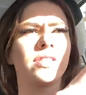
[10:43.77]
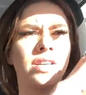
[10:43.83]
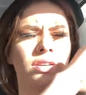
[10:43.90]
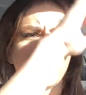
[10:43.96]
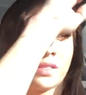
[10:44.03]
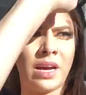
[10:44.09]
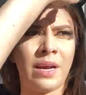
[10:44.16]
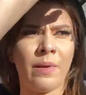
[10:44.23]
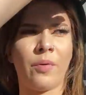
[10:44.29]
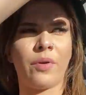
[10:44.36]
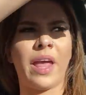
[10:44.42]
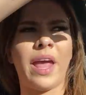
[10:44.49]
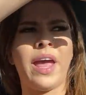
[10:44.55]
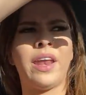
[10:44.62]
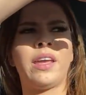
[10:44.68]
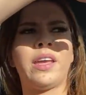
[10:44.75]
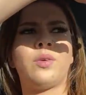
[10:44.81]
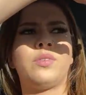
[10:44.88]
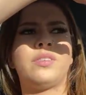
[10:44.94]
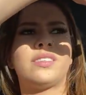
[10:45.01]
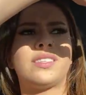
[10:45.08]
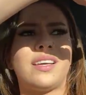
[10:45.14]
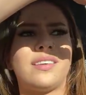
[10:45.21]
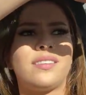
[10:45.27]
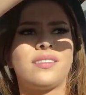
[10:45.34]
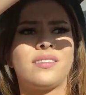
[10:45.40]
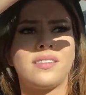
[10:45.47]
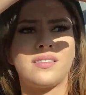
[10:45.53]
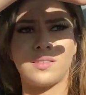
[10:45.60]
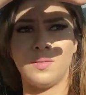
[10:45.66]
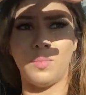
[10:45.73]
single time I would edit, it would say
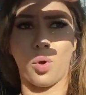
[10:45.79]
system